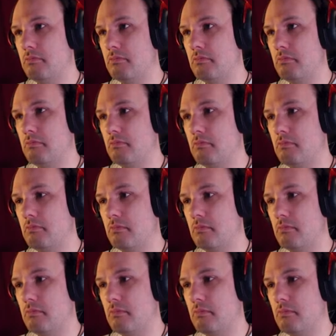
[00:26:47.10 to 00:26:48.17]

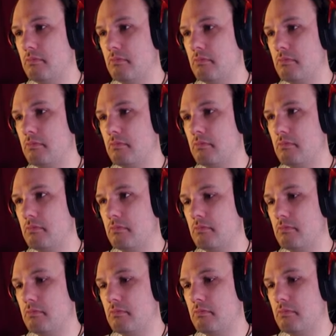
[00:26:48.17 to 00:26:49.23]

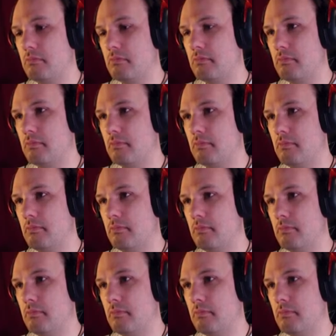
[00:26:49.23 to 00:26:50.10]
(not speaking)